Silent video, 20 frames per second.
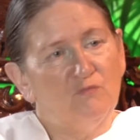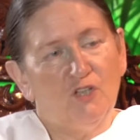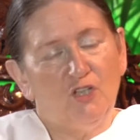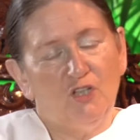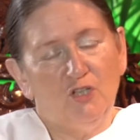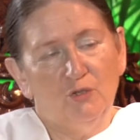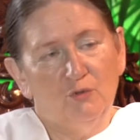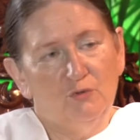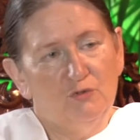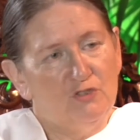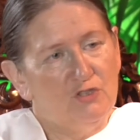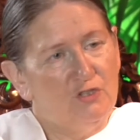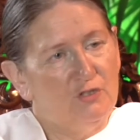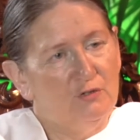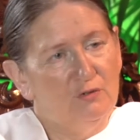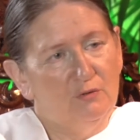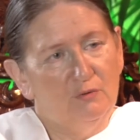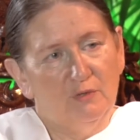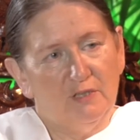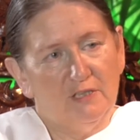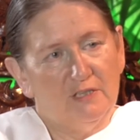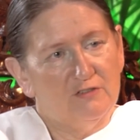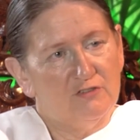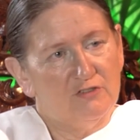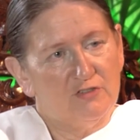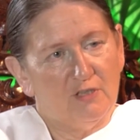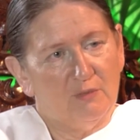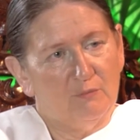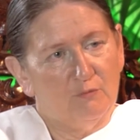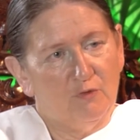use you in
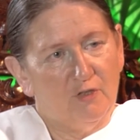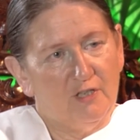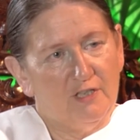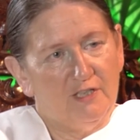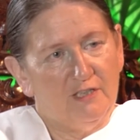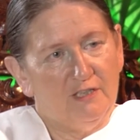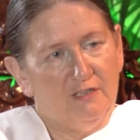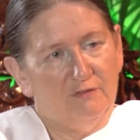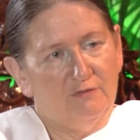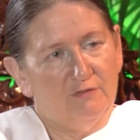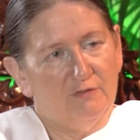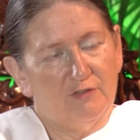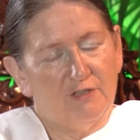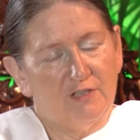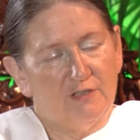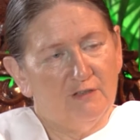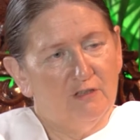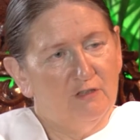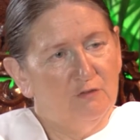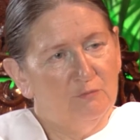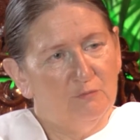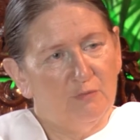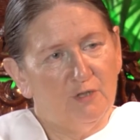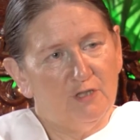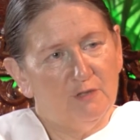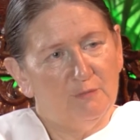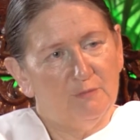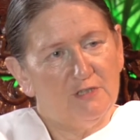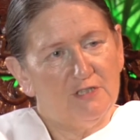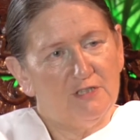some way for their own
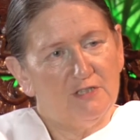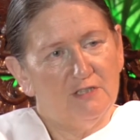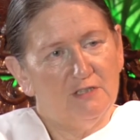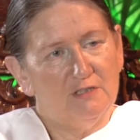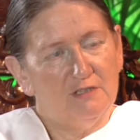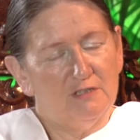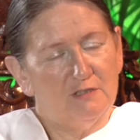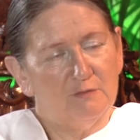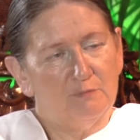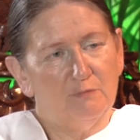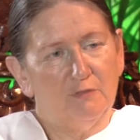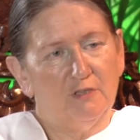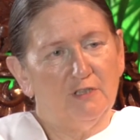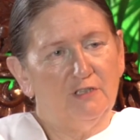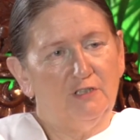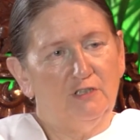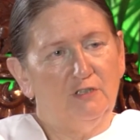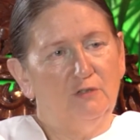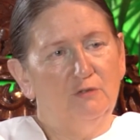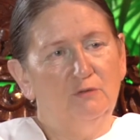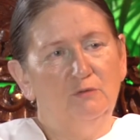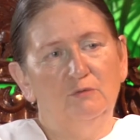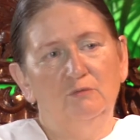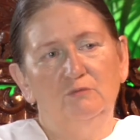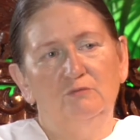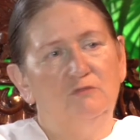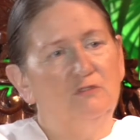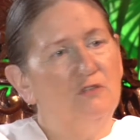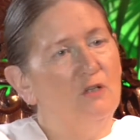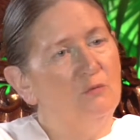purposes, but you
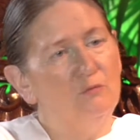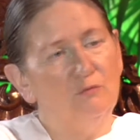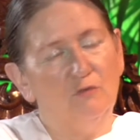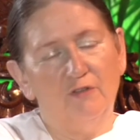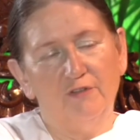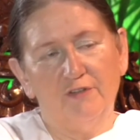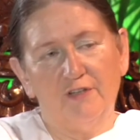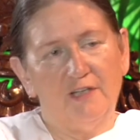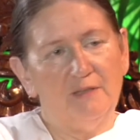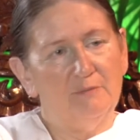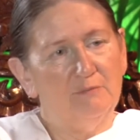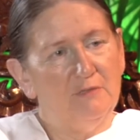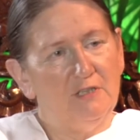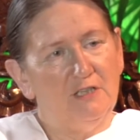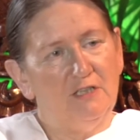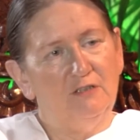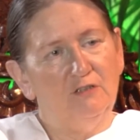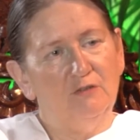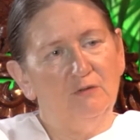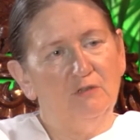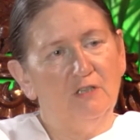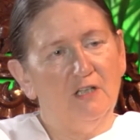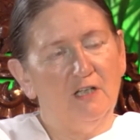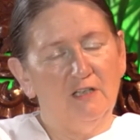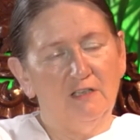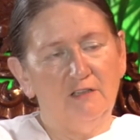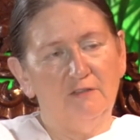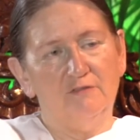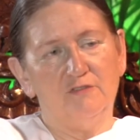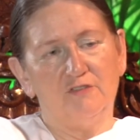don't want them in your
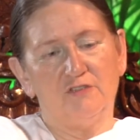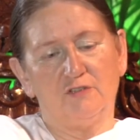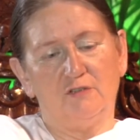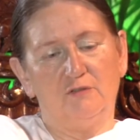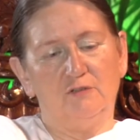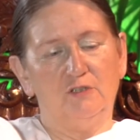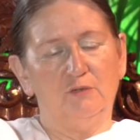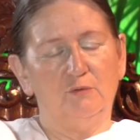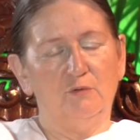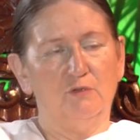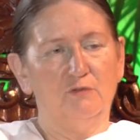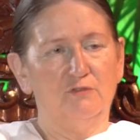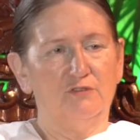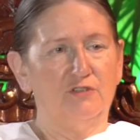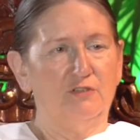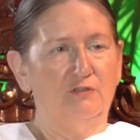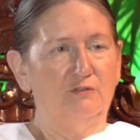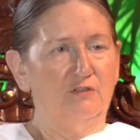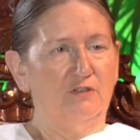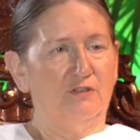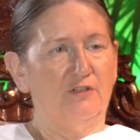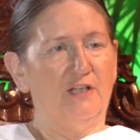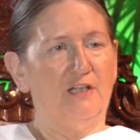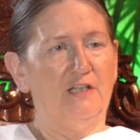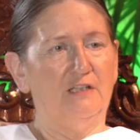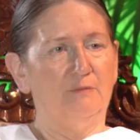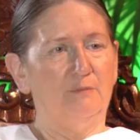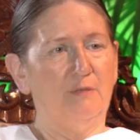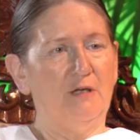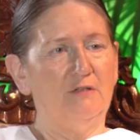life, so you also
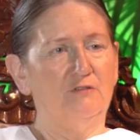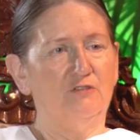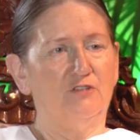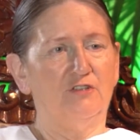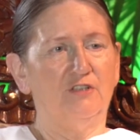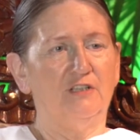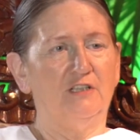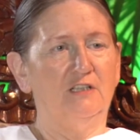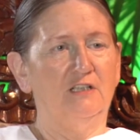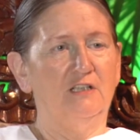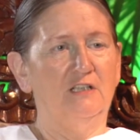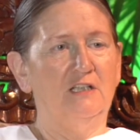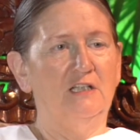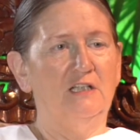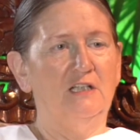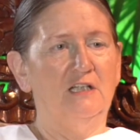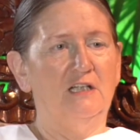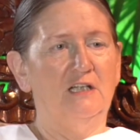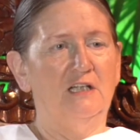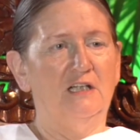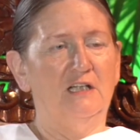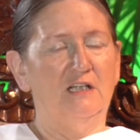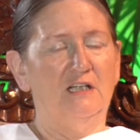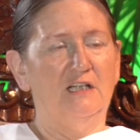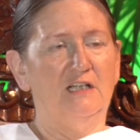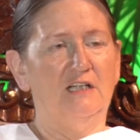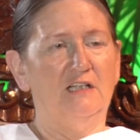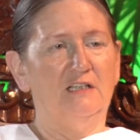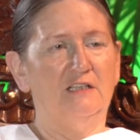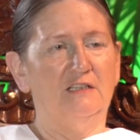create a boundary.
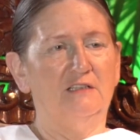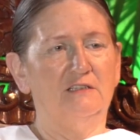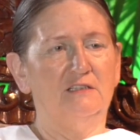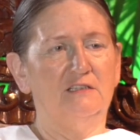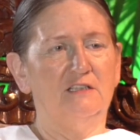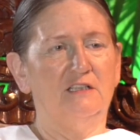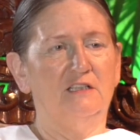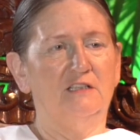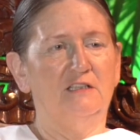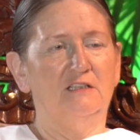And